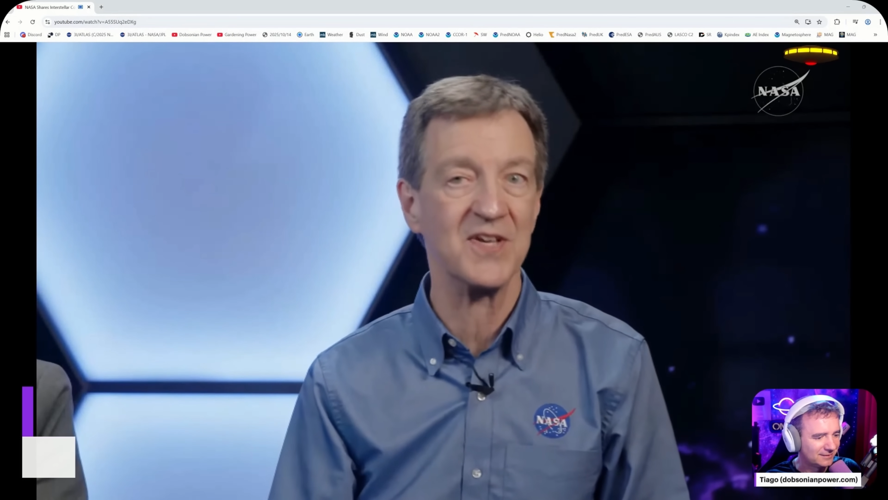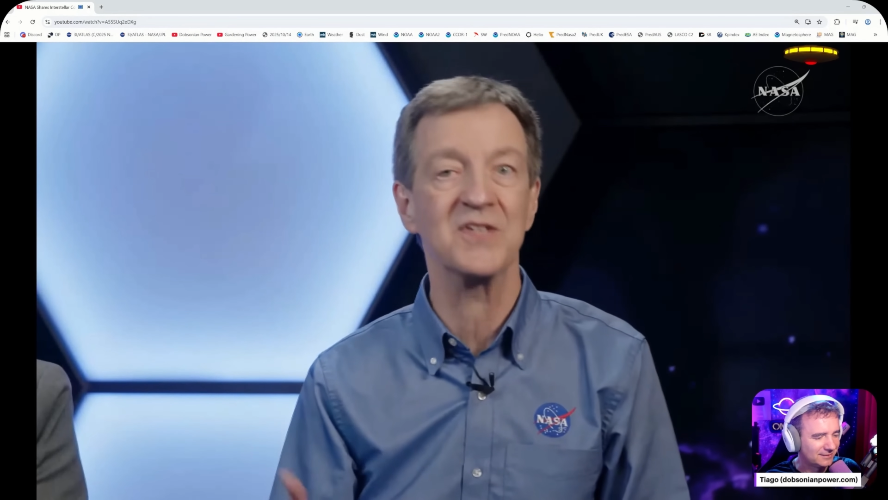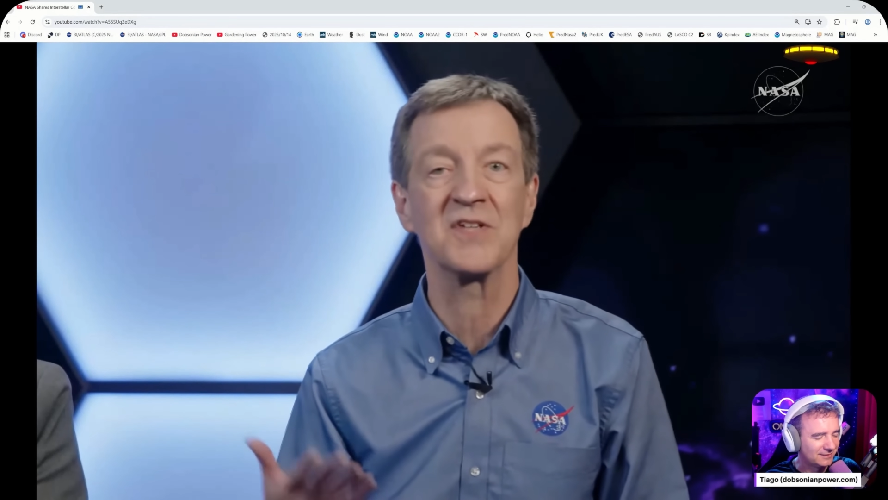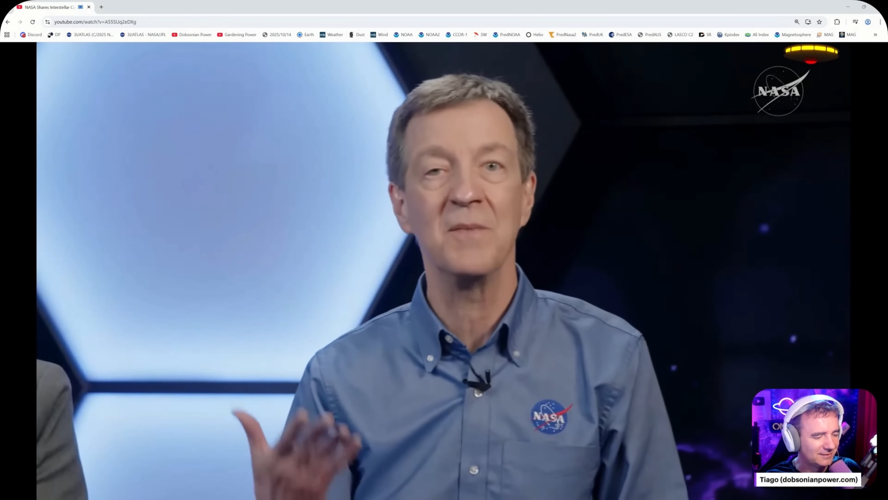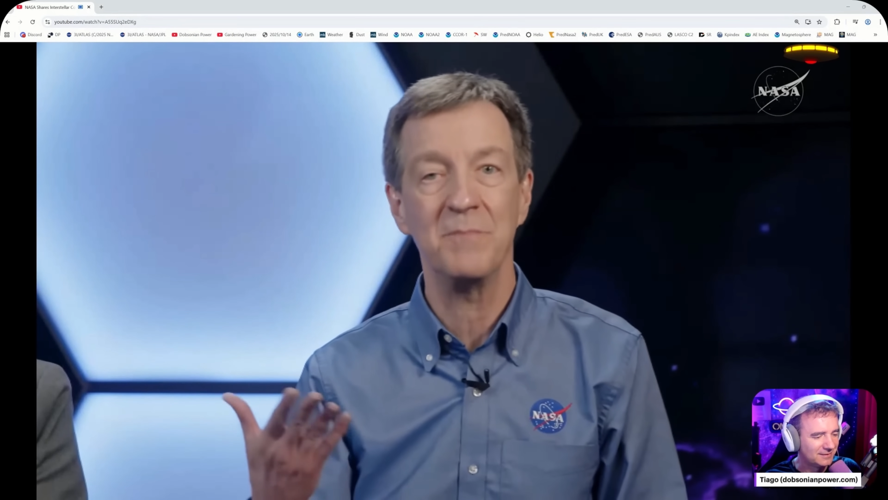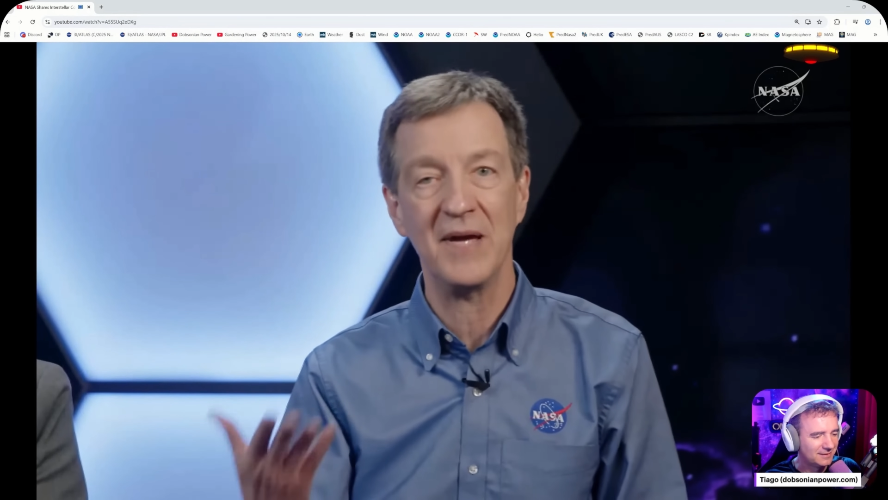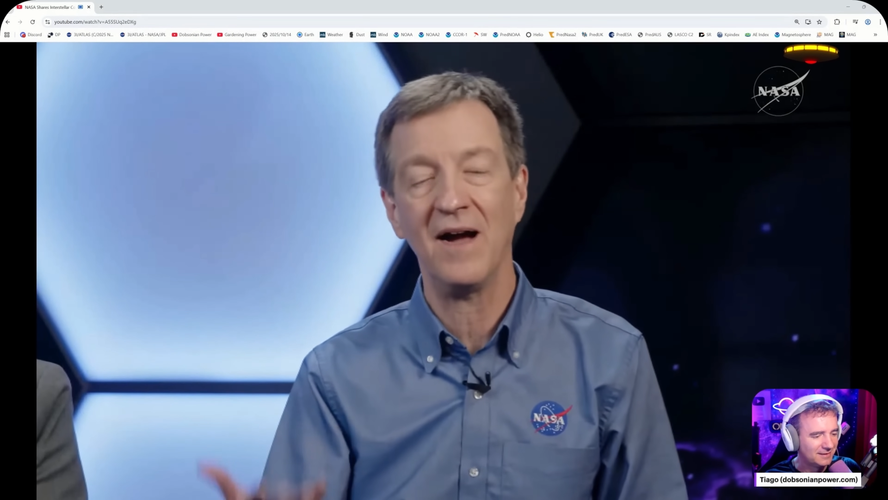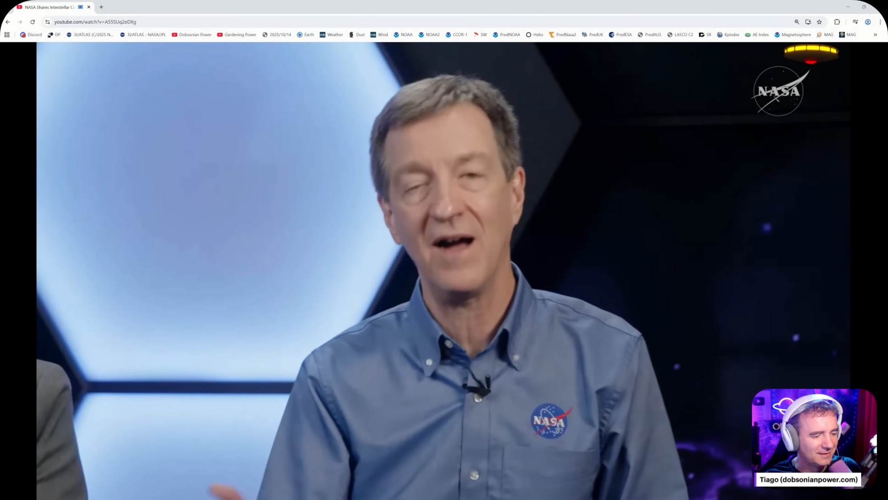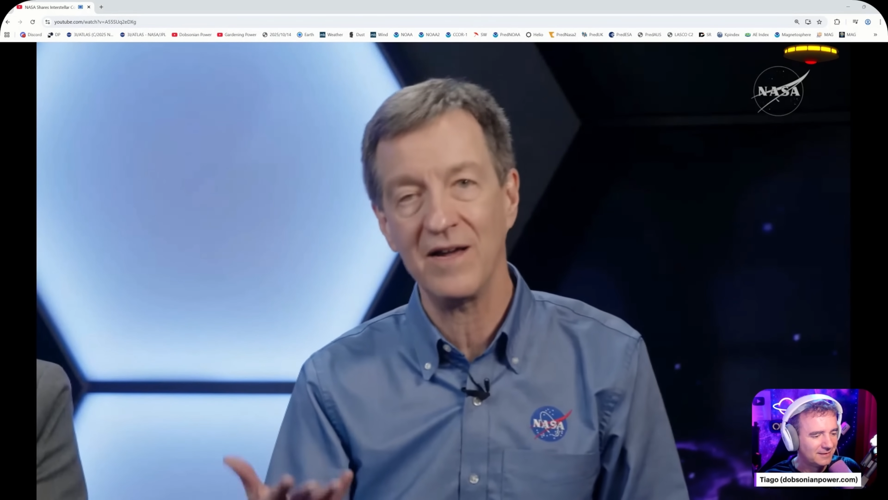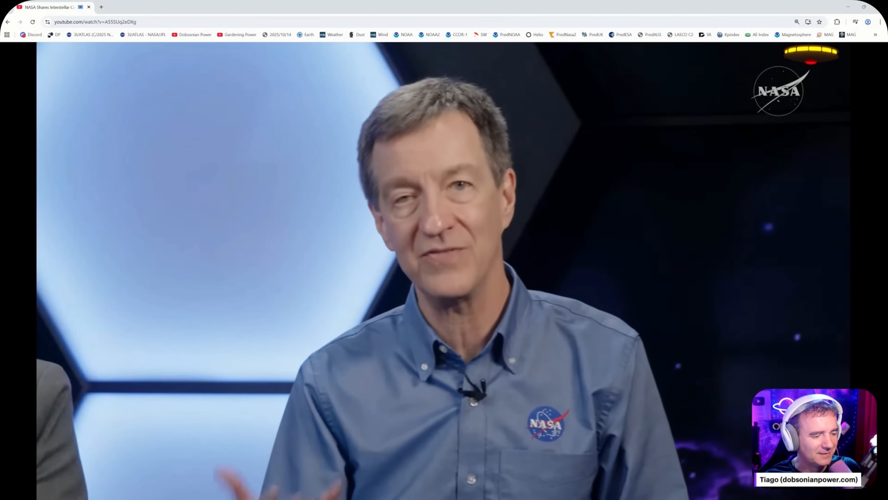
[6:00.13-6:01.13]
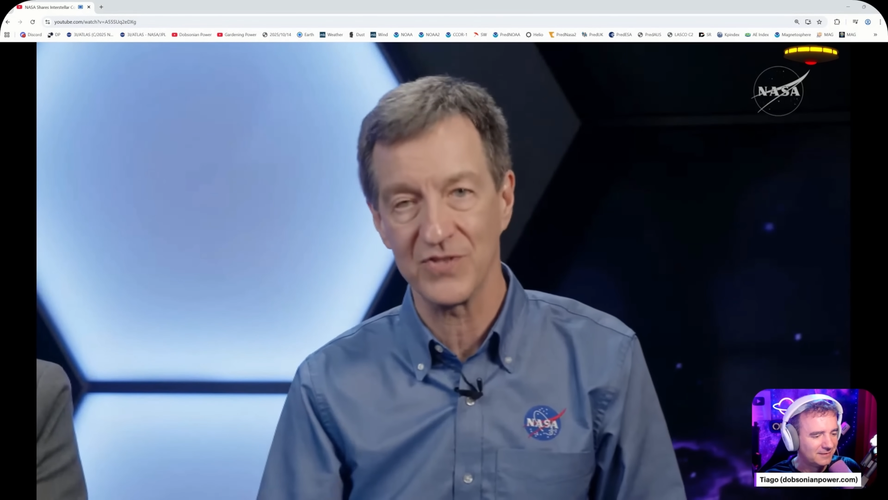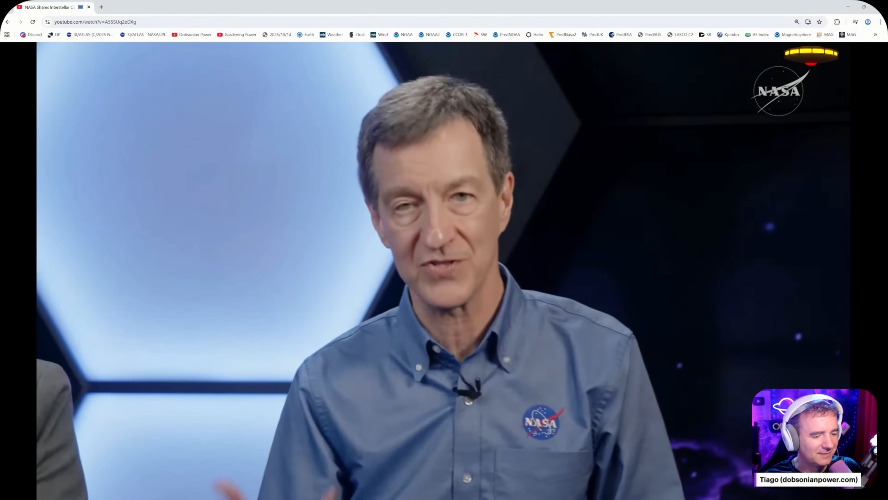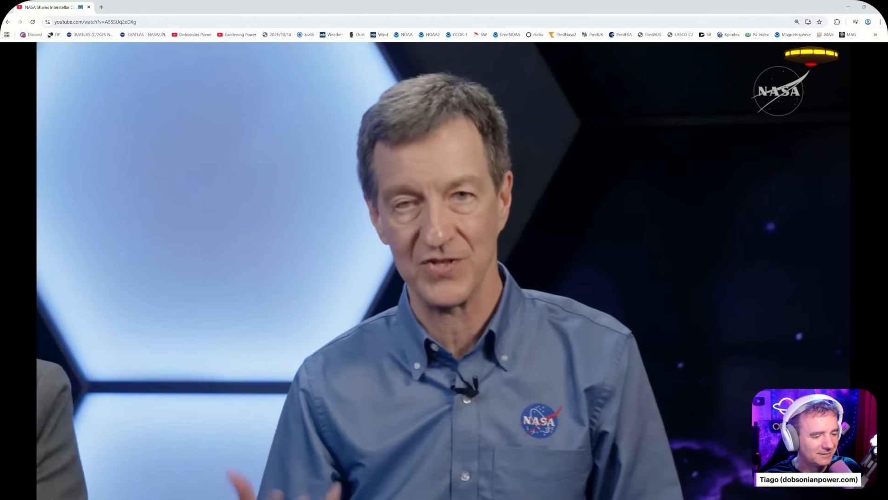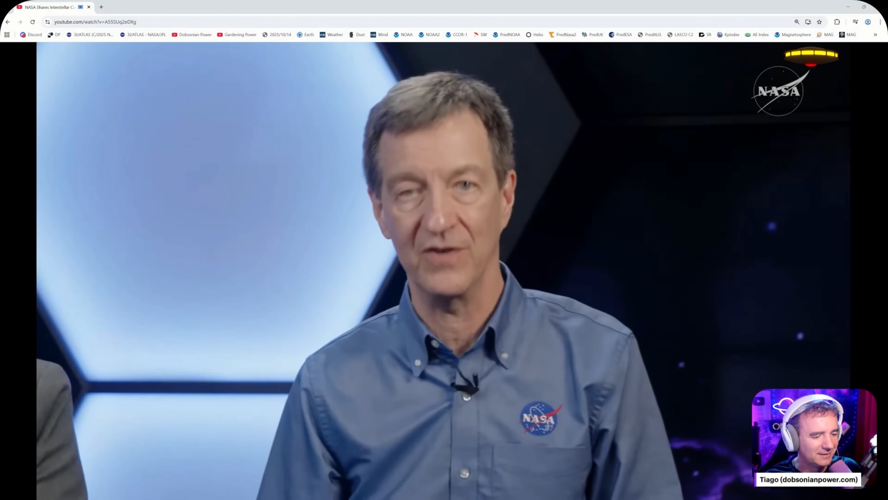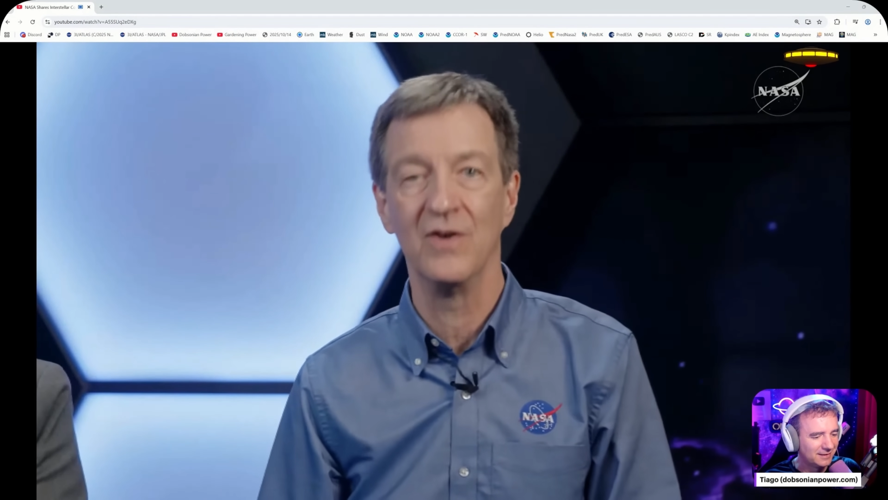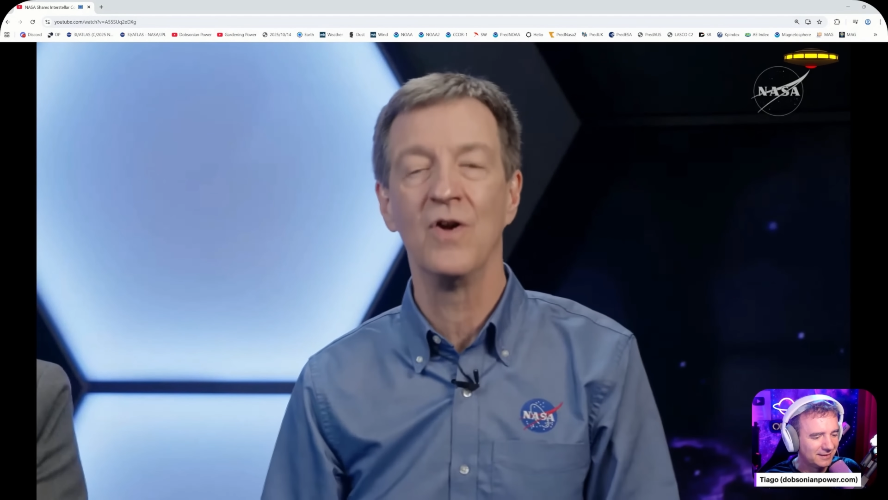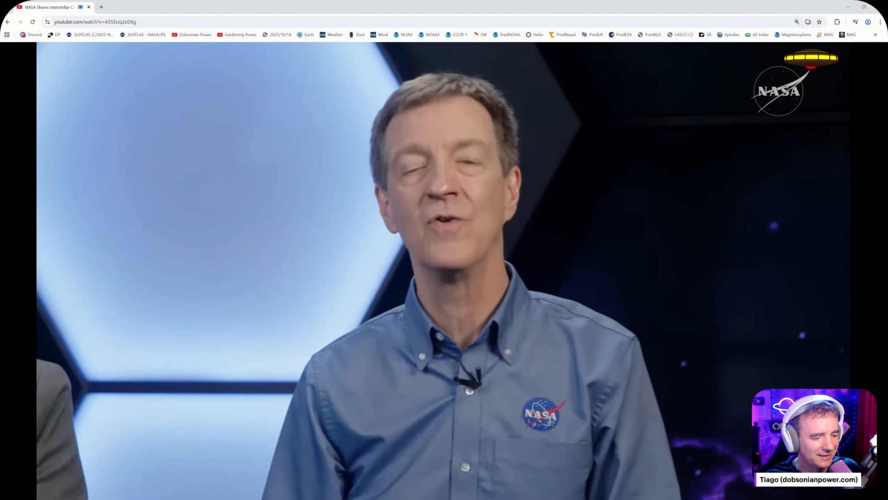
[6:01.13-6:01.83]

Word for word: case, behind the sun.